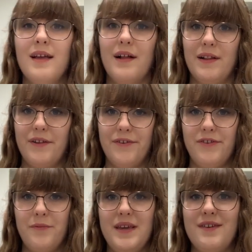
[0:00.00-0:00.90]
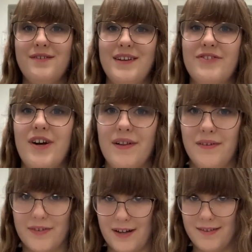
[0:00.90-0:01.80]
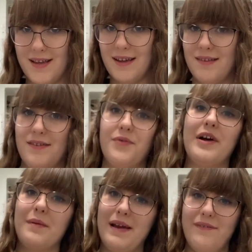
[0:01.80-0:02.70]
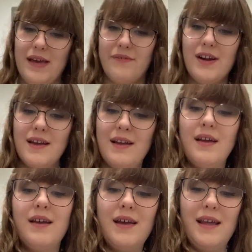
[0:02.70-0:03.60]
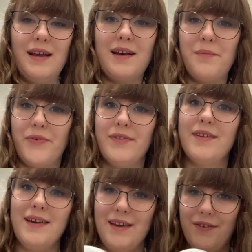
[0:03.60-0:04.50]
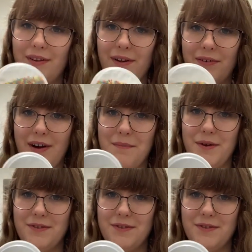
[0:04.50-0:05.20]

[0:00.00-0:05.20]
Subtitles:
I'll also be using chocolate frosting because it's one of my favorite, and it comes with a cute little rainbow